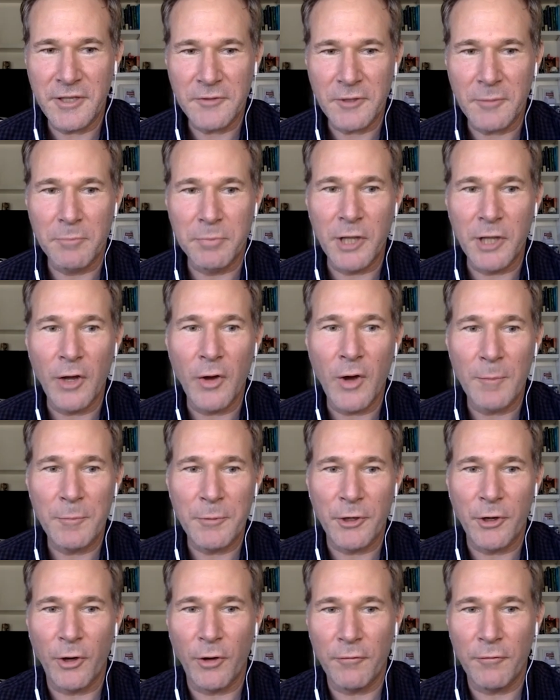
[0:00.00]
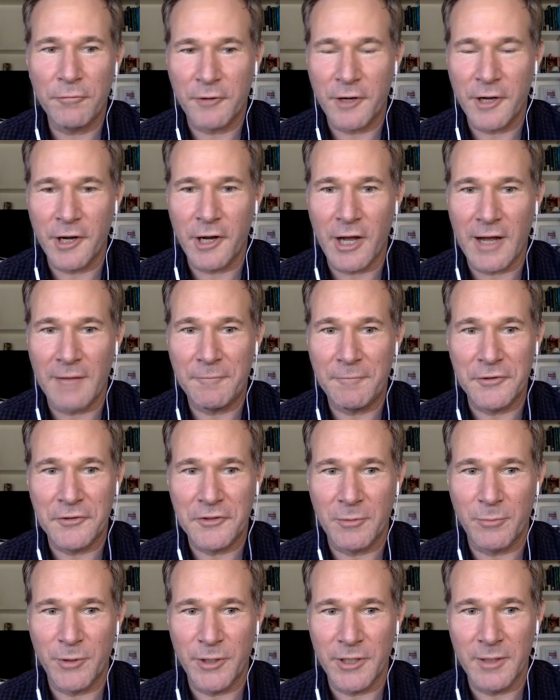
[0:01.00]
you many- You have to blow up your whole front office
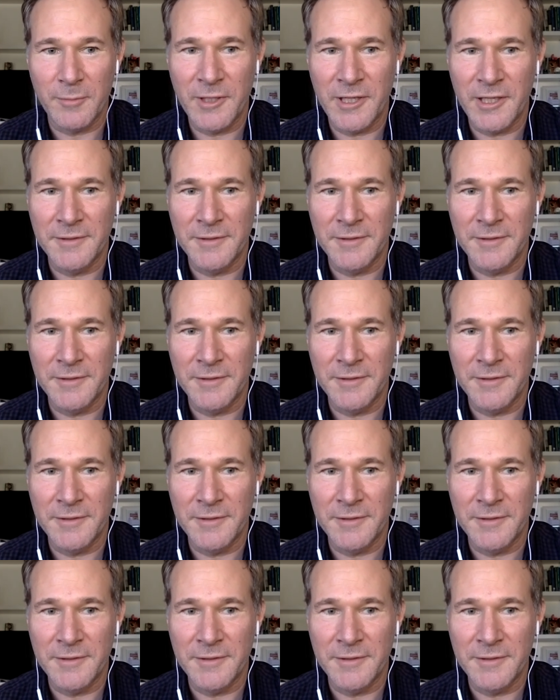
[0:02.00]
to bring him